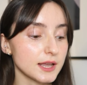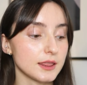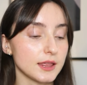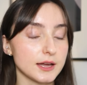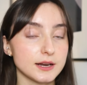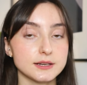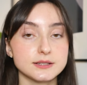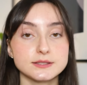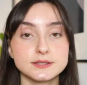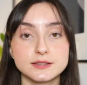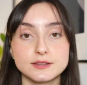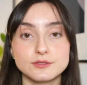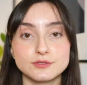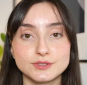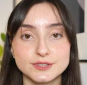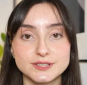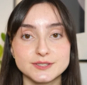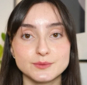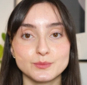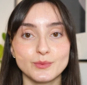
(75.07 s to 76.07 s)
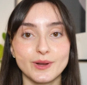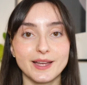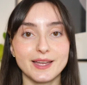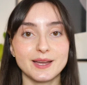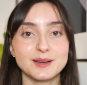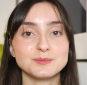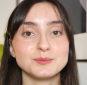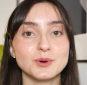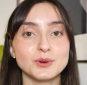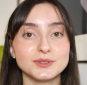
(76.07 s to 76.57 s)
That is the reason why
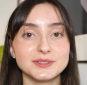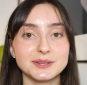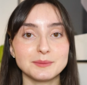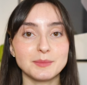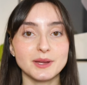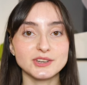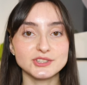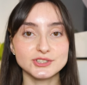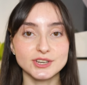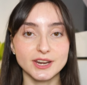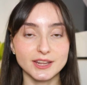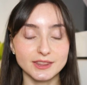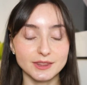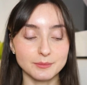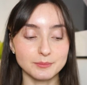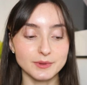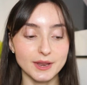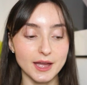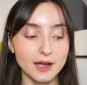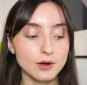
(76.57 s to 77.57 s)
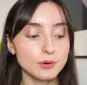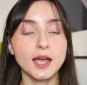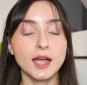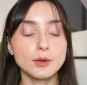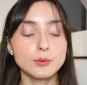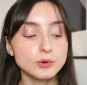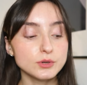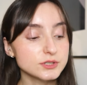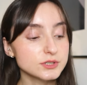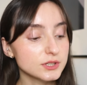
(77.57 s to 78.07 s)
I'm only mentioning them now. I
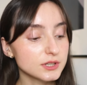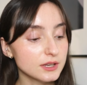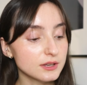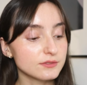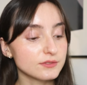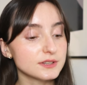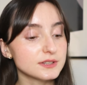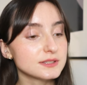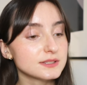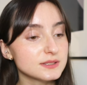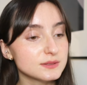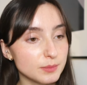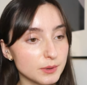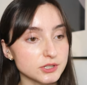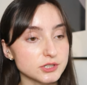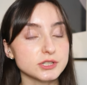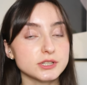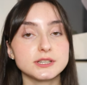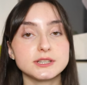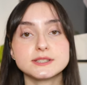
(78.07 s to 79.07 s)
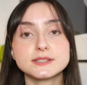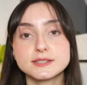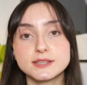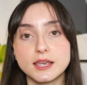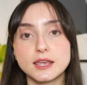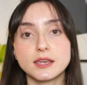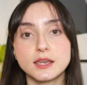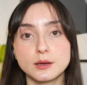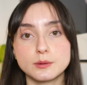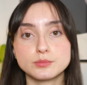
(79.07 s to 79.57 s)
want to give especially
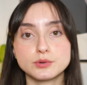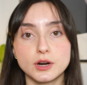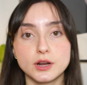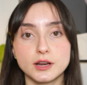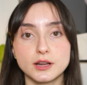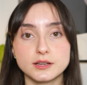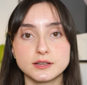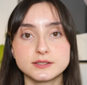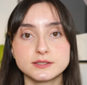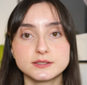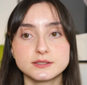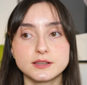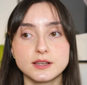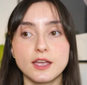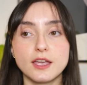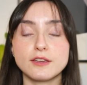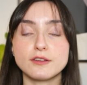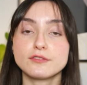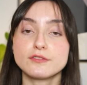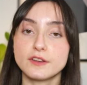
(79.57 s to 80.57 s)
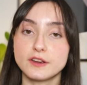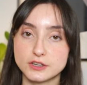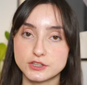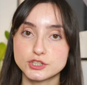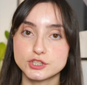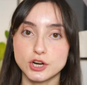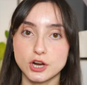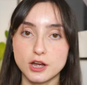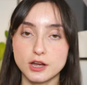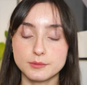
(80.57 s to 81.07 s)
skincare products a fair
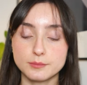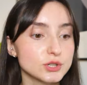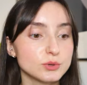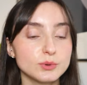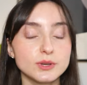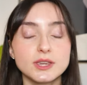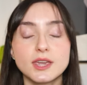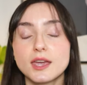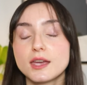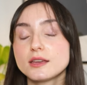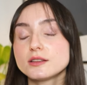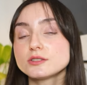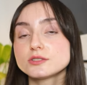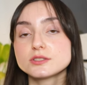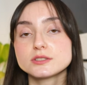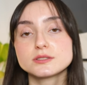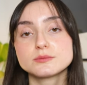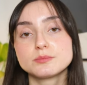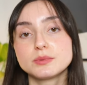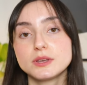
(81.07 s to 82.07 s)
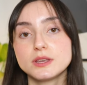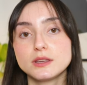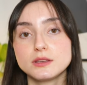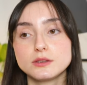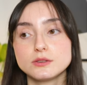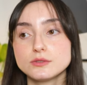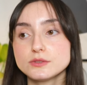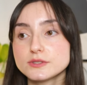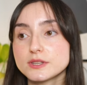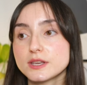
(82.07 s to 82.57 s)
shot. So we can't just be
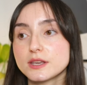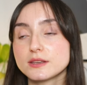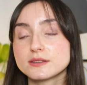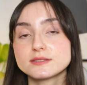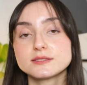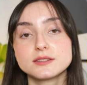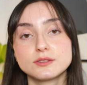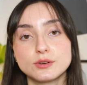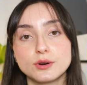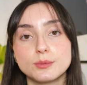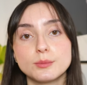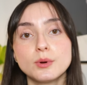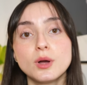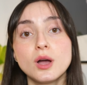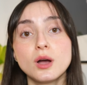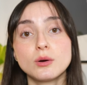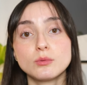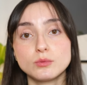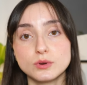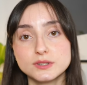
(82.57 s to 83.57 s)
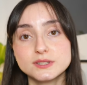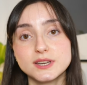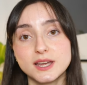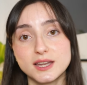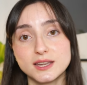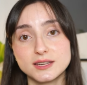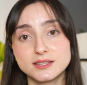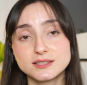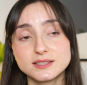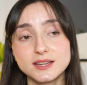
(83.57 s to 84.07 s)
using a serum one
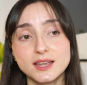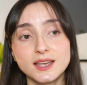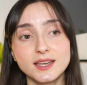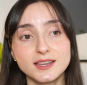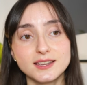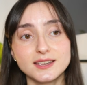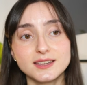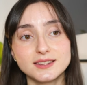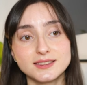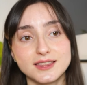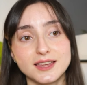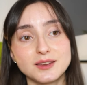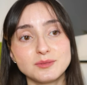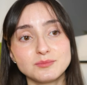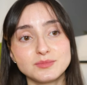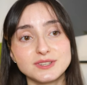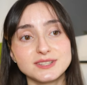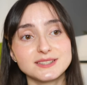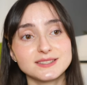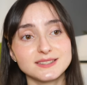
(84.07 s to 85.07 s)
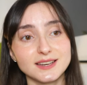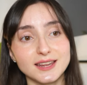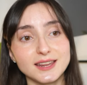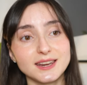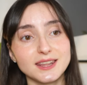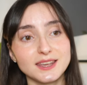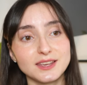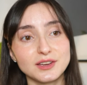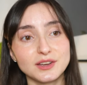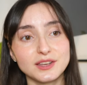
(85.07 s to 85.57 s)
night and then be
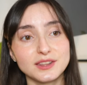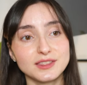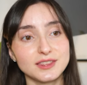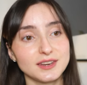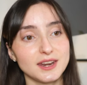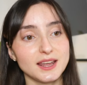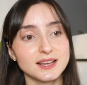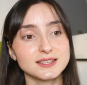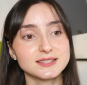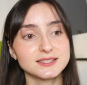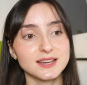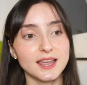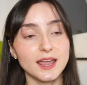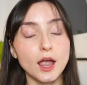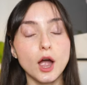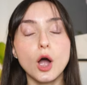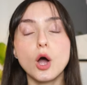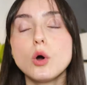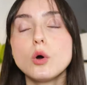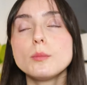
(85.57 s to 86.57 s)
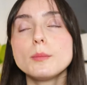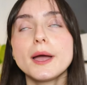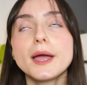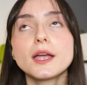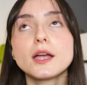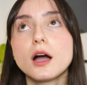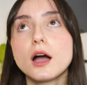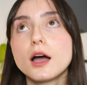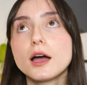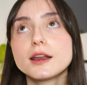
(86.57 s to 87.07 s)
stating the next day, oh my
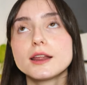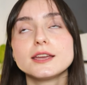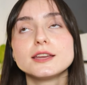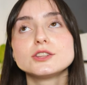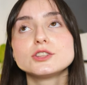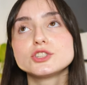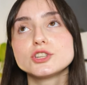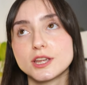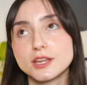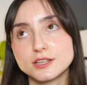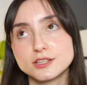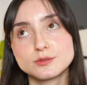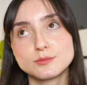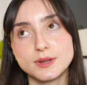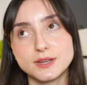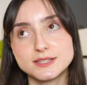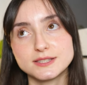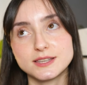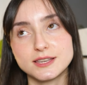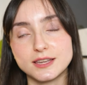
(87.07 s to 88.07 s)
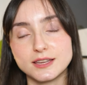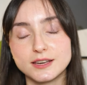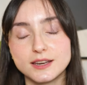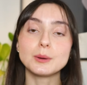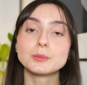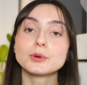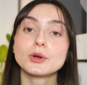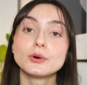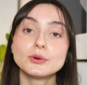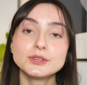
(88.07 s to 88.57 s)
god, it changed my skin.
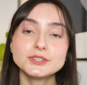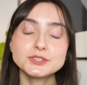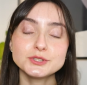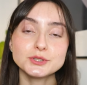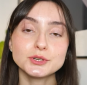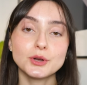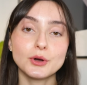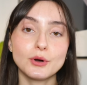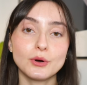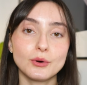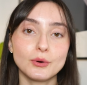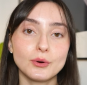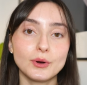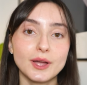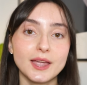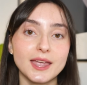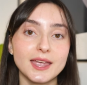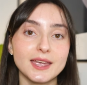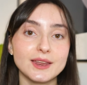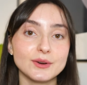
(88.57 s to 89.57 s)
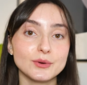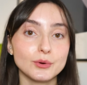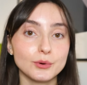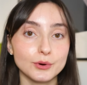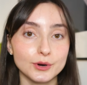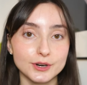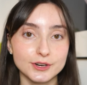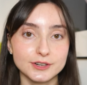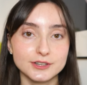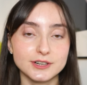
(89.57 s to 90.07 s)
I'm going to go in
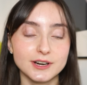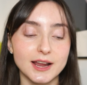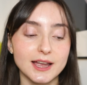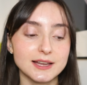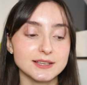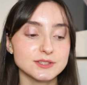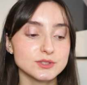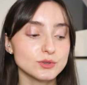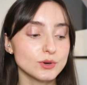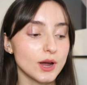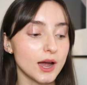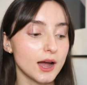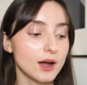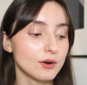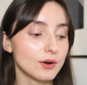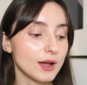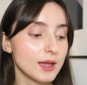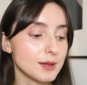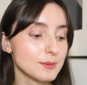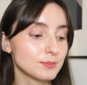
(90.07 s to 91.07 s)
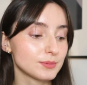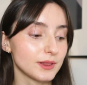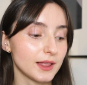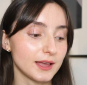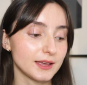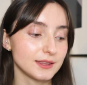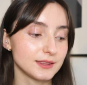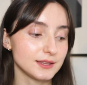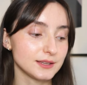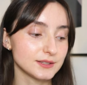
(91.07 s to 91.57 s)
order as to how I
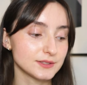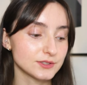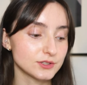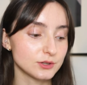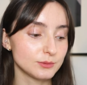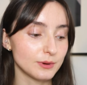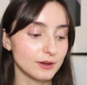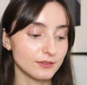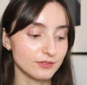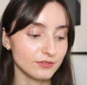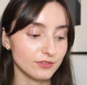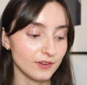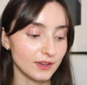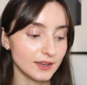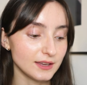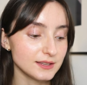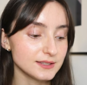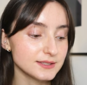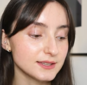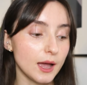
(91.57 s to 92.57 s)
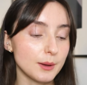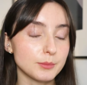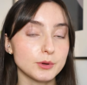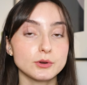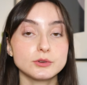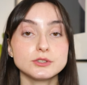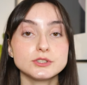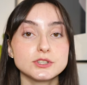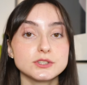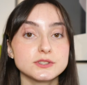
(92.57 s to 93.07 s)
apply these to my face. I'm
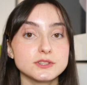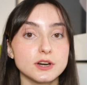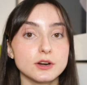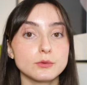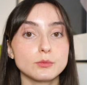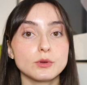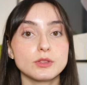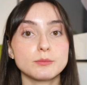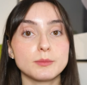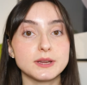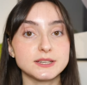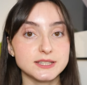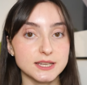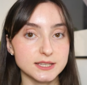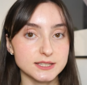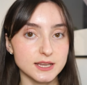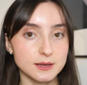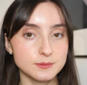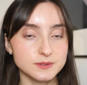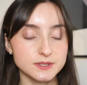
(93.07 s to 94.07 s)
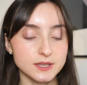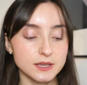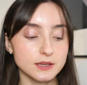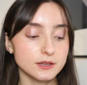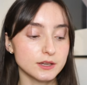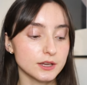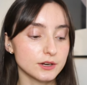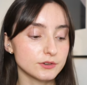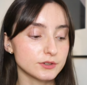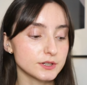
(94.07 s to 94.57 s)
going to start with my daytime
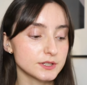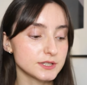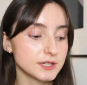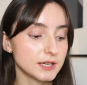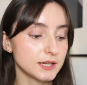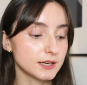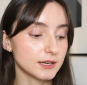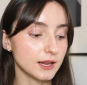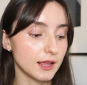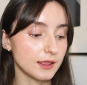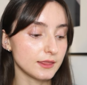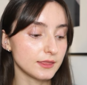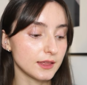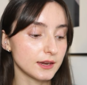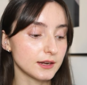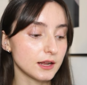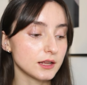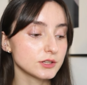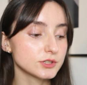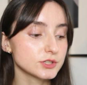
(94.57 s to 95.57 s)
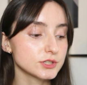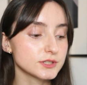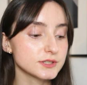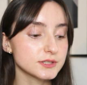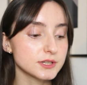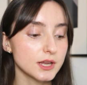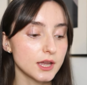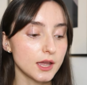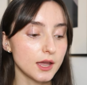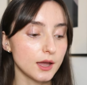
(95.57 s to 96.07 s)
skincare routine and then I'll
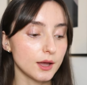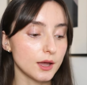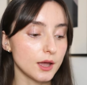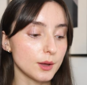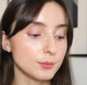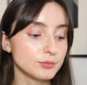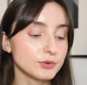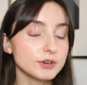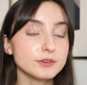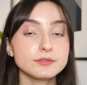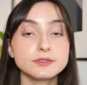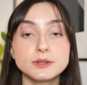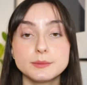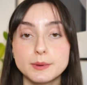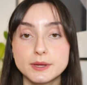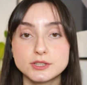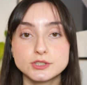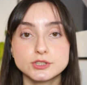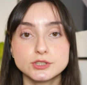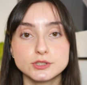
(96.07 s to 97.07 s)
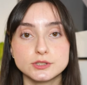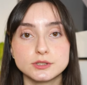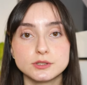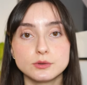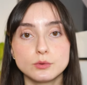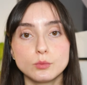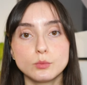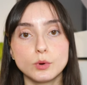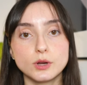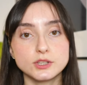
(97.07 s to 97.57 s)
just uh, briefly mention
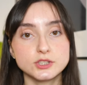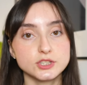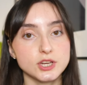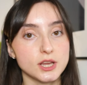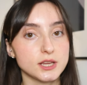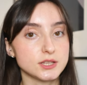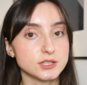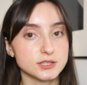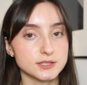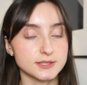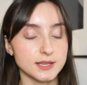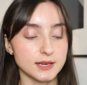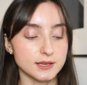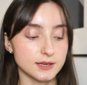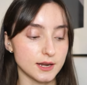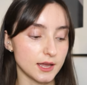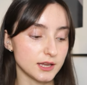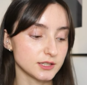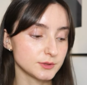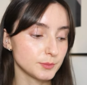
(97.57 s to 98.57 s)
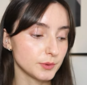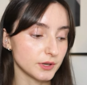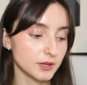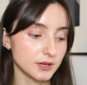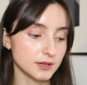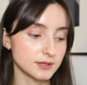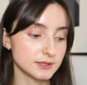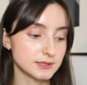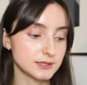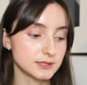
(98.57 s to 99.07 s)
what changes at night
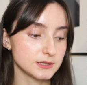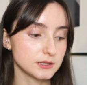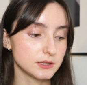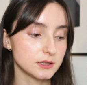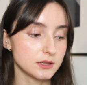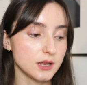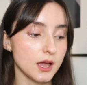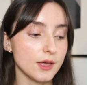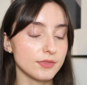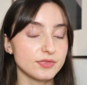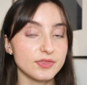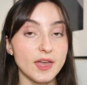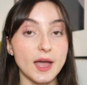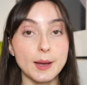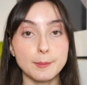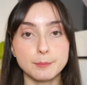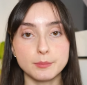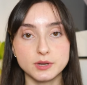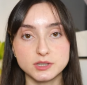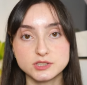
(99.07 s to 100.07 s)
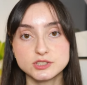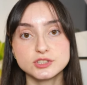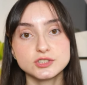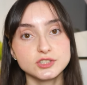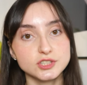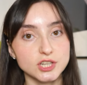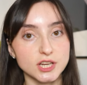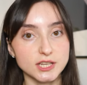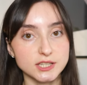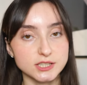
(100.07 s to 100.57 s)
because not that much
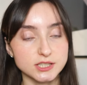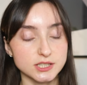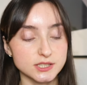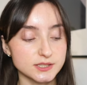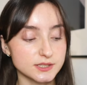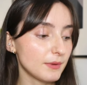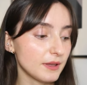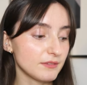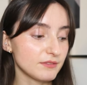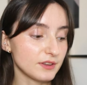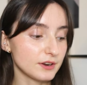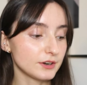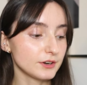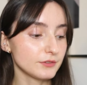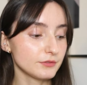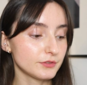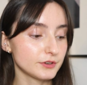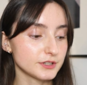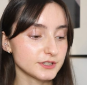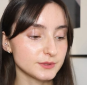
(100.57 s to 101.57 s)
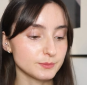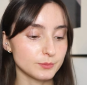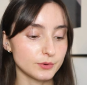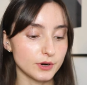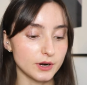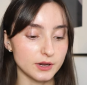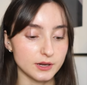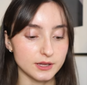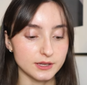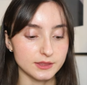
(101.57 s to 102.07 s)
changes. My very first
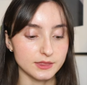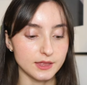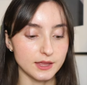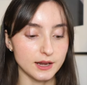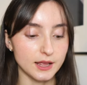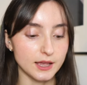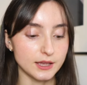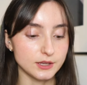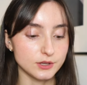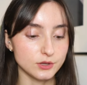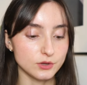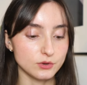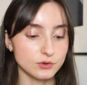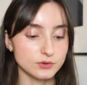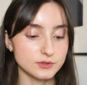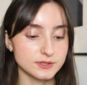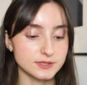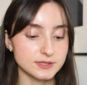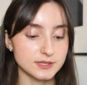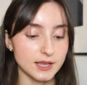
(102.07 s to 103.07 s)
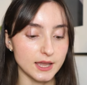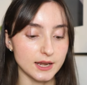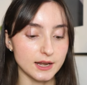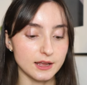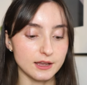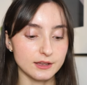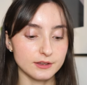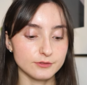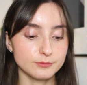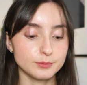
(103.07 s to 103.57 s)
product that I use and
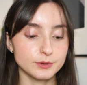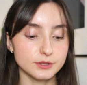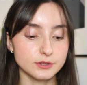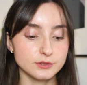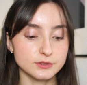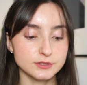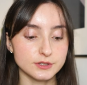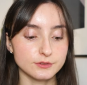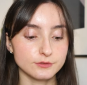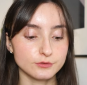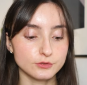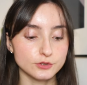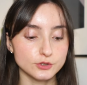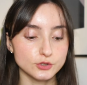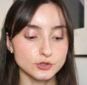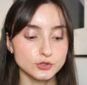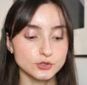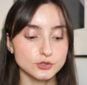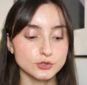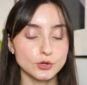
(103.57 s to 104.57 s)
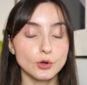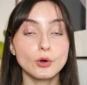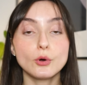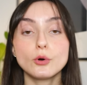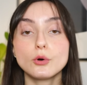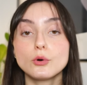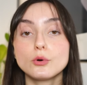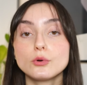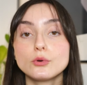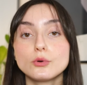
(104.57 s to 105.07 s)
I have been using for
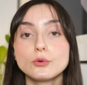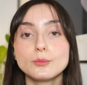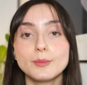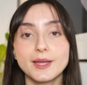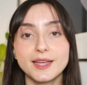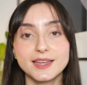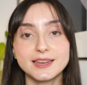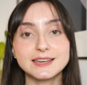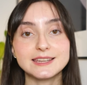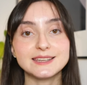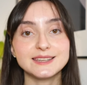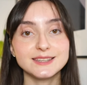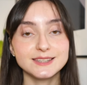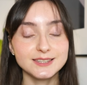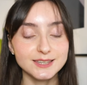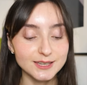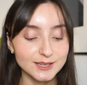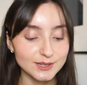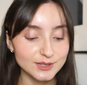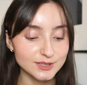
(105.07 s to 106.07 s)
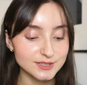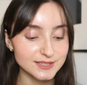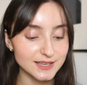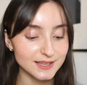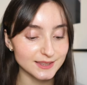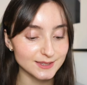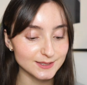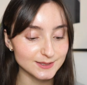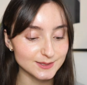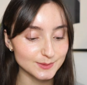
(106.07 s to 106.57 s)
so many years
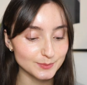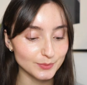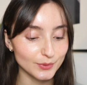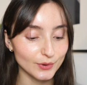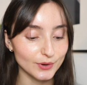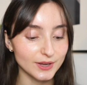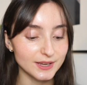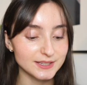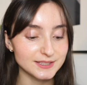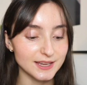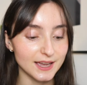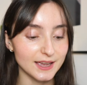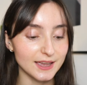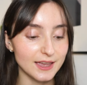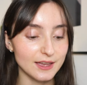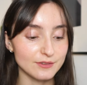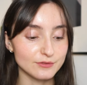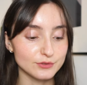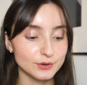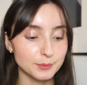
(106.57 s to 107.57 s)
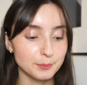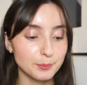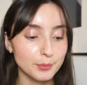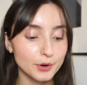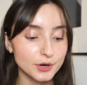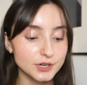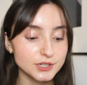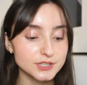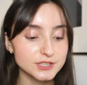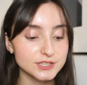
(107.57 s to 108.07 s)
at this point, I have
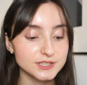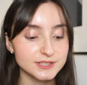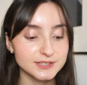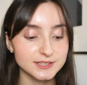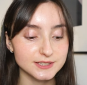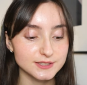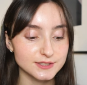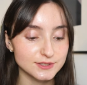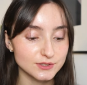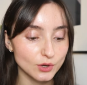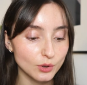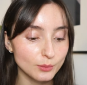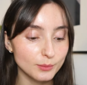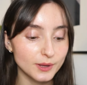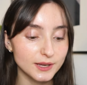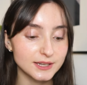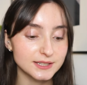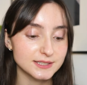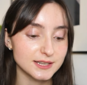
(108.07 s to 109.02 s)
repurchased it so many